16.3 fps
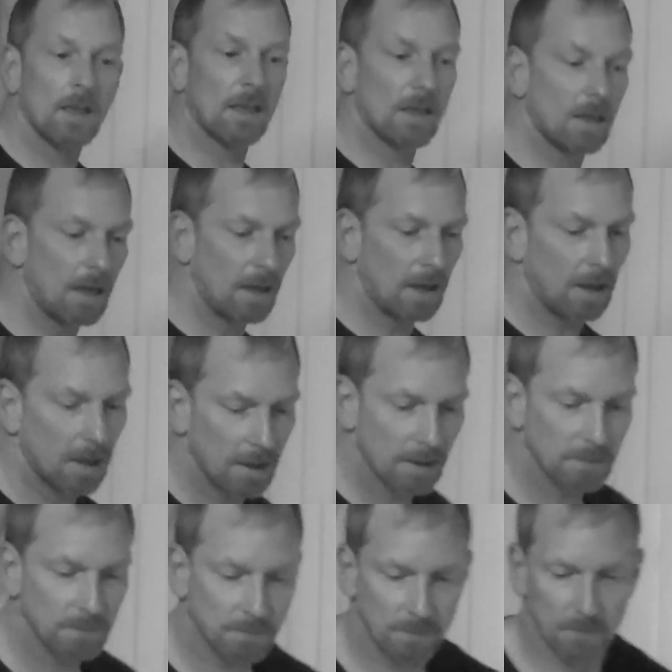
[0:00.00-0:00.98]

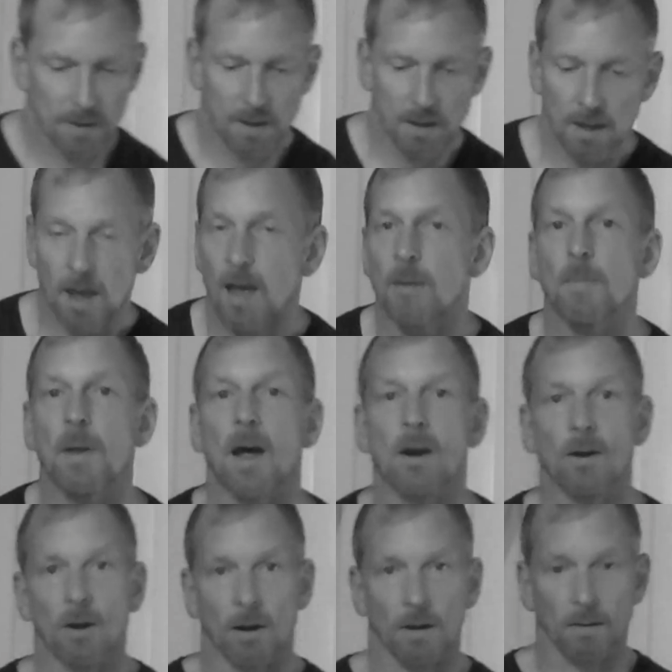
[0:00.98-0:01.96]
I'm
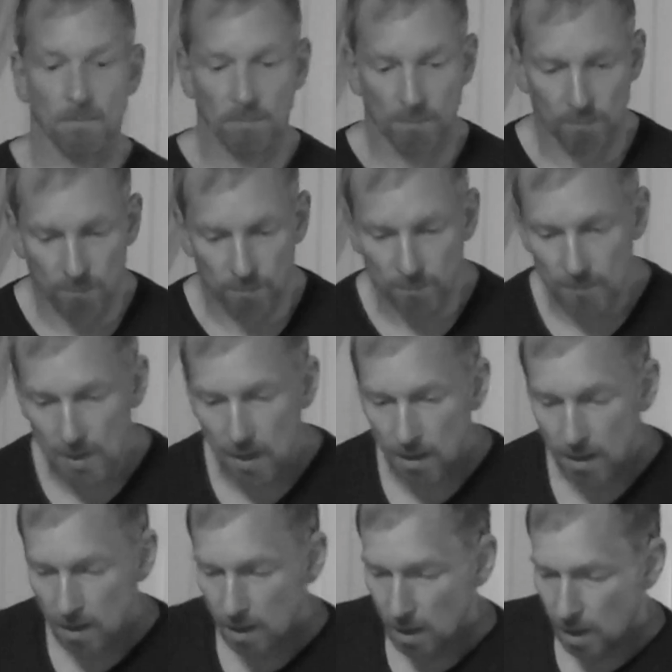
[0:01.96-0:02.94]
not hurt.
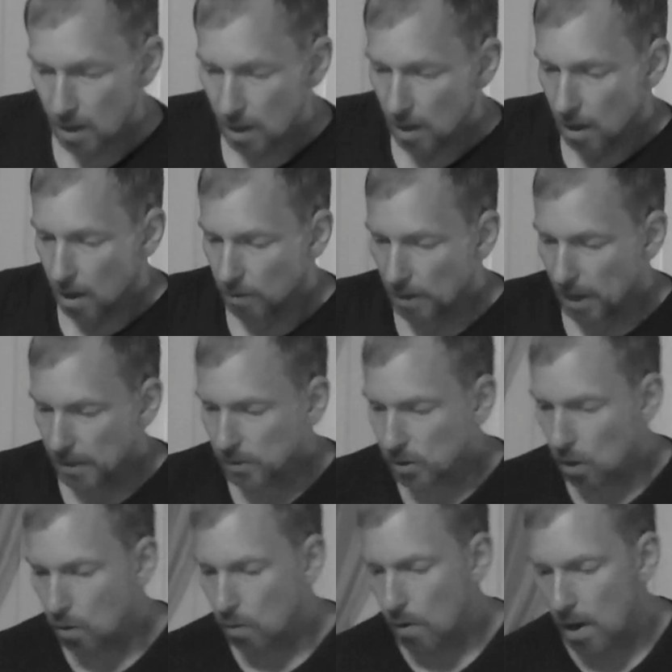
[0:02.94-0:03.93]
Okay,
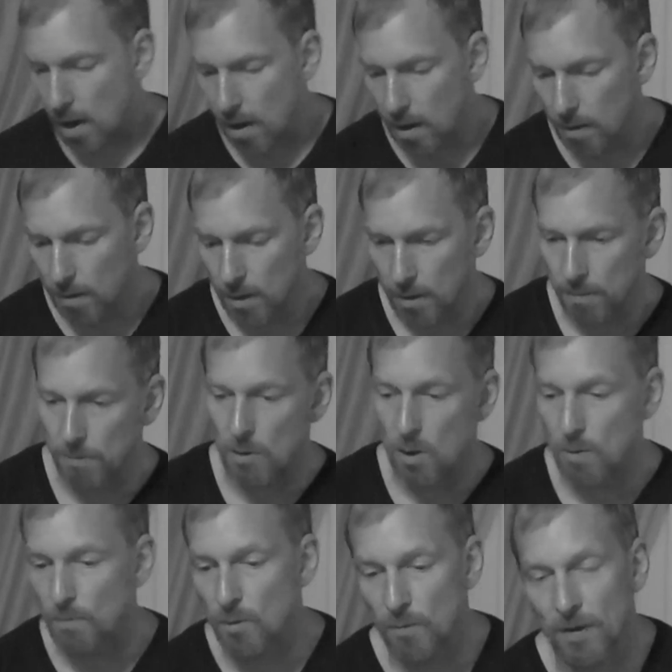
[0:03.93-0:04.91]
so
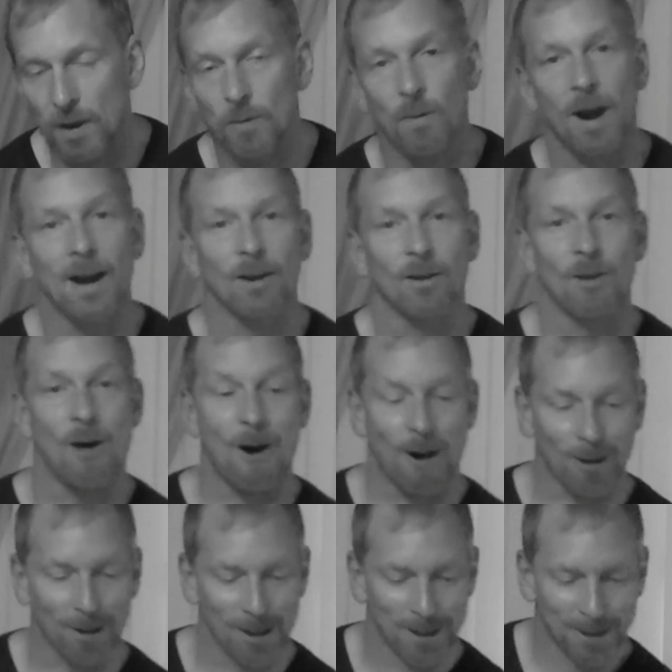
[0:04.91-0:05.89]
moving right
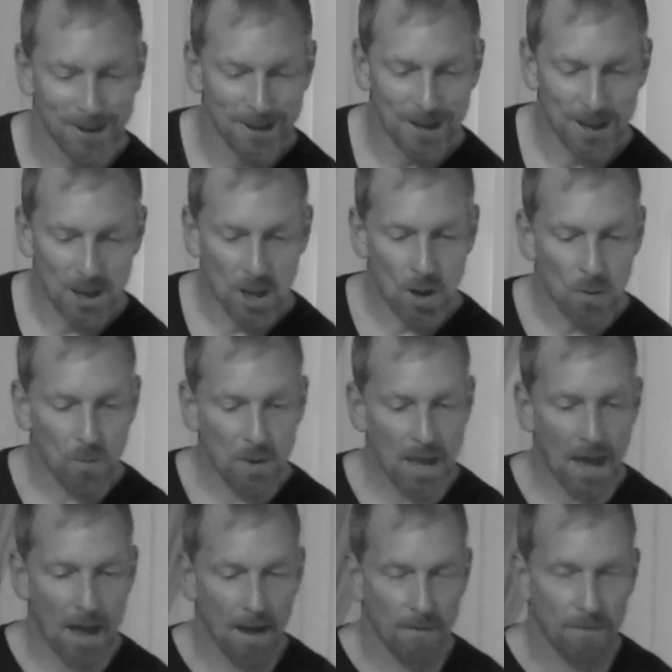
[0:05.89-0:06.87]
along, we
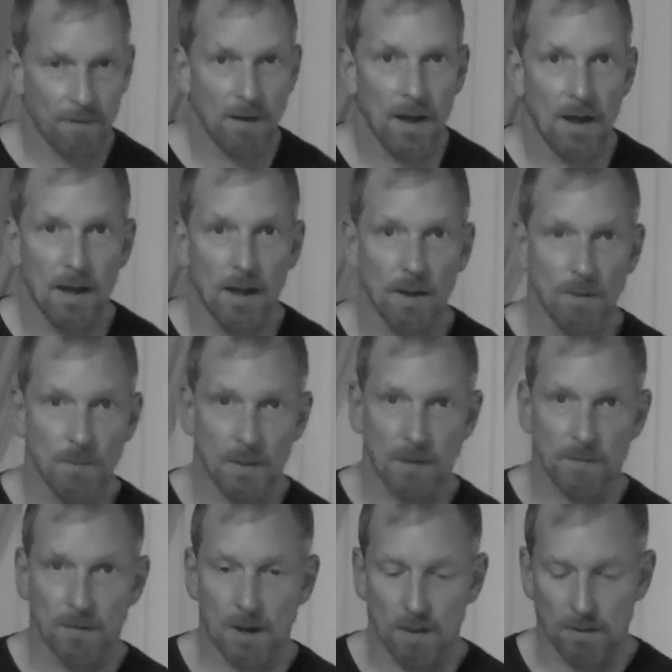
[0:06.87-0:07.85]
have
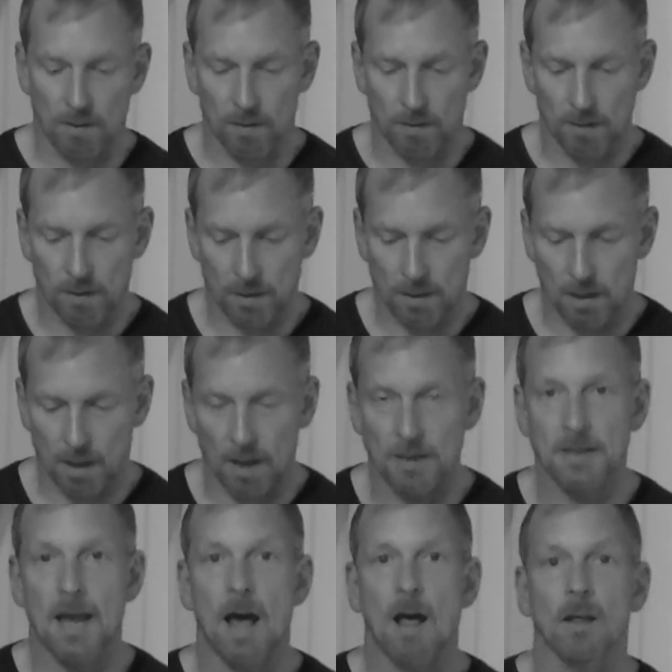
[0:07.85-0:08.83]
another
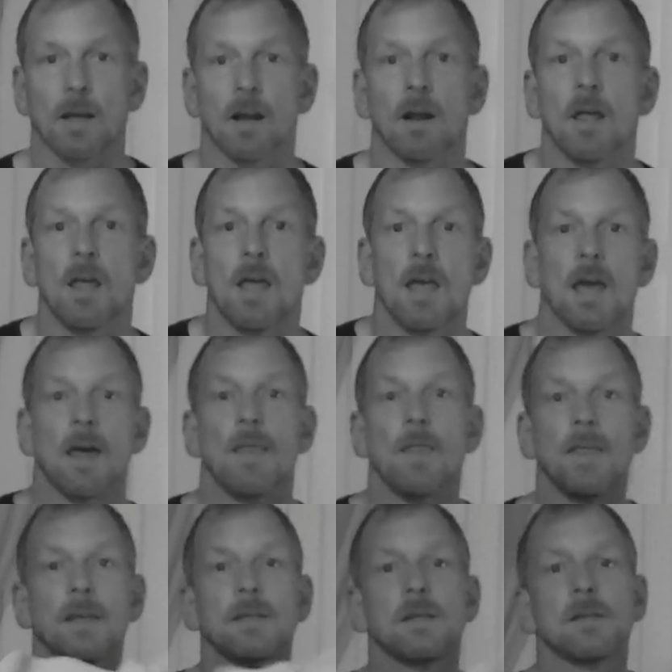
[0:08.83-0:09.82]
towel here,
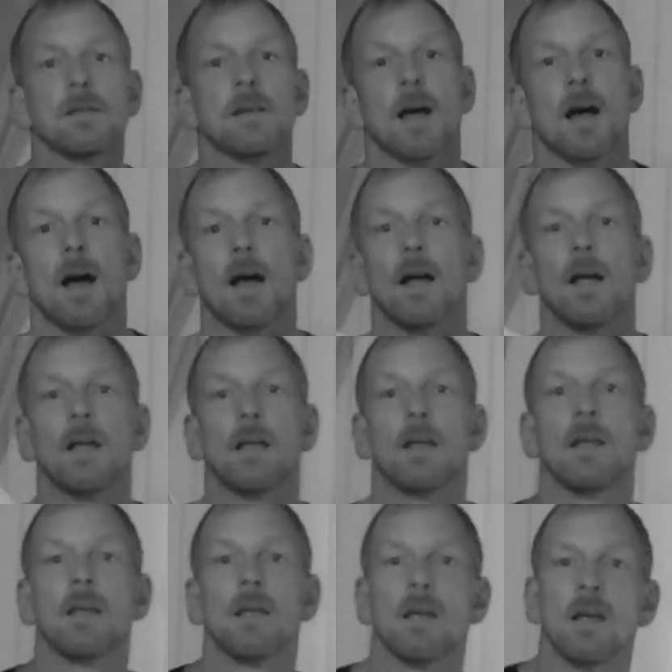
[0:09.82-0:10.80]
and this is a
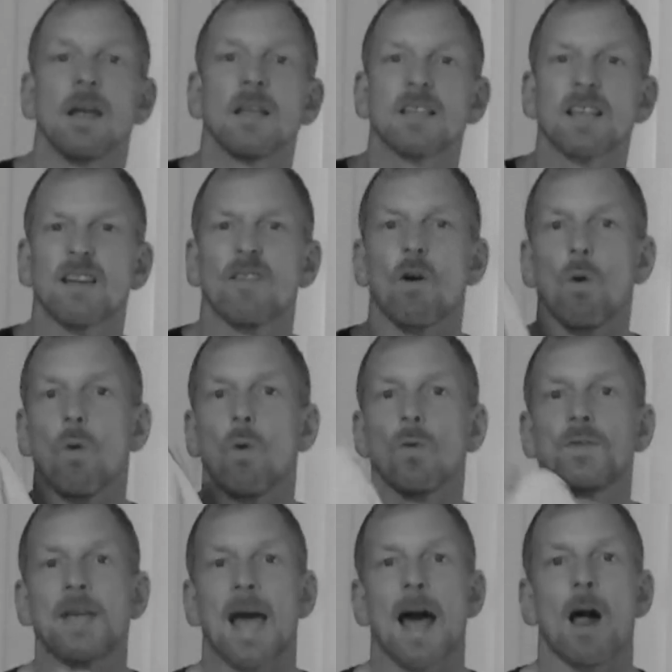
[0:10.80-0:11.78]
kind of
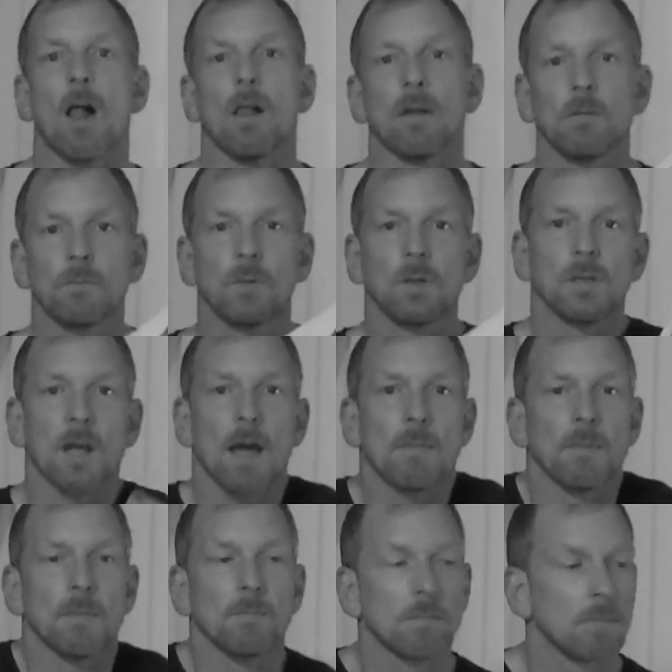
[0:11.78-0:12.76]
old towel. One
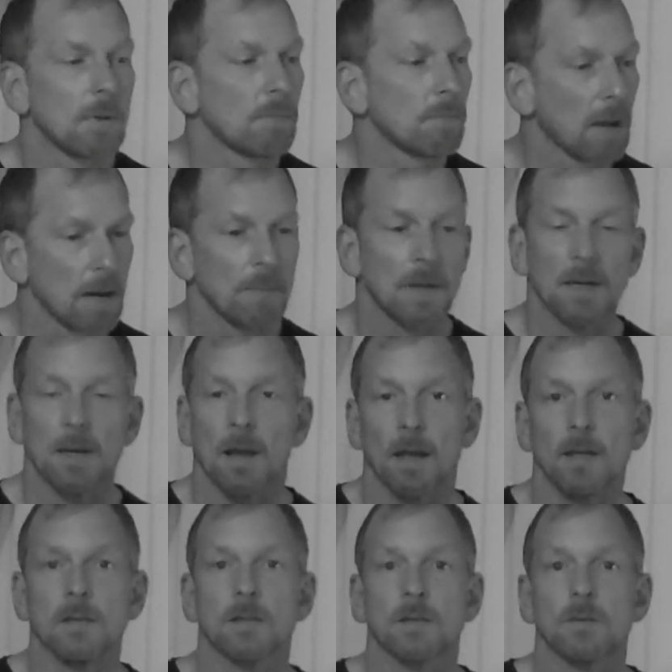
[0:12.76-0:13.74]
time it might have been
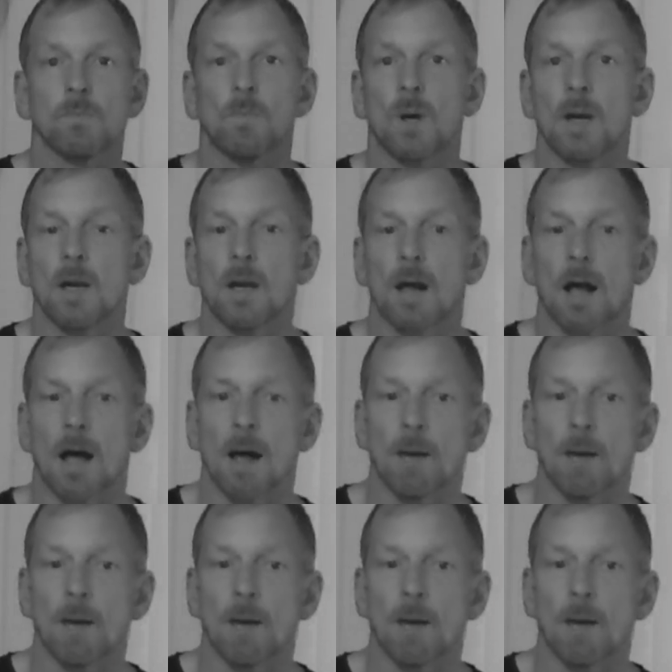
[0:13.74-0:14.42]
nice, but